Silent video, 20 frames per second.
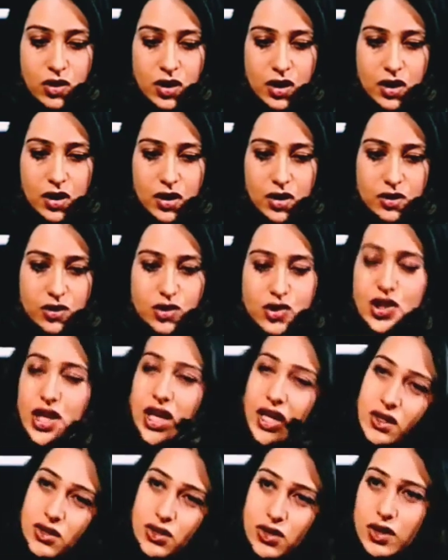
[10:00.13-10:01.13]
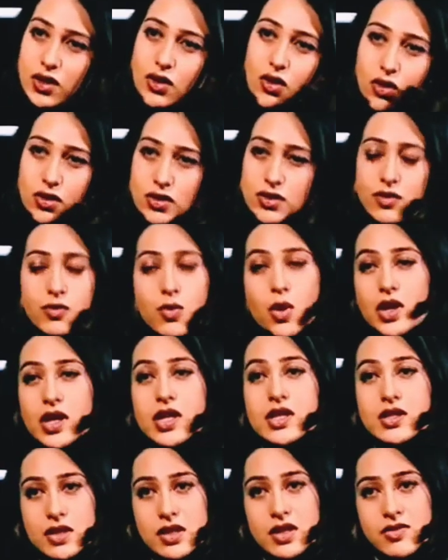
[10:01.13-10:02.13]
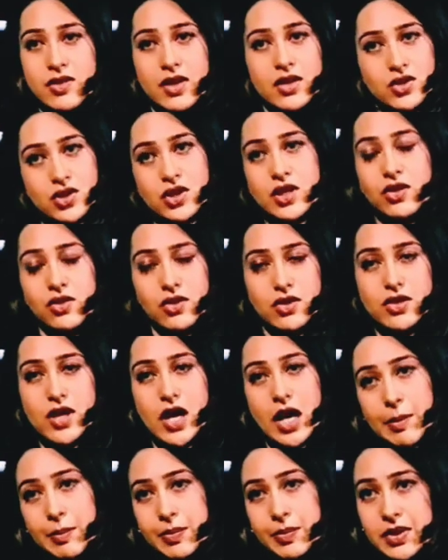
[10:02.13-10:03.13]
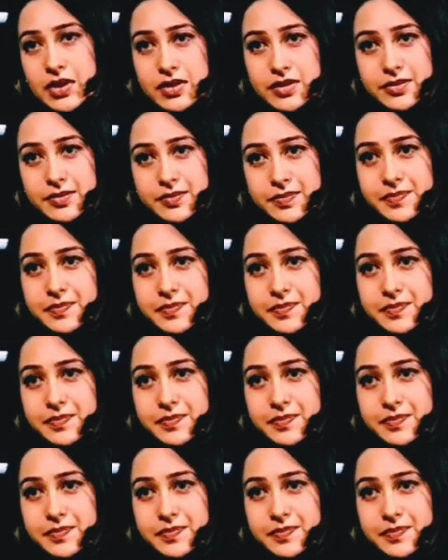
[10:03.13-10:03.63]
to change the course of what is eventually going to happen.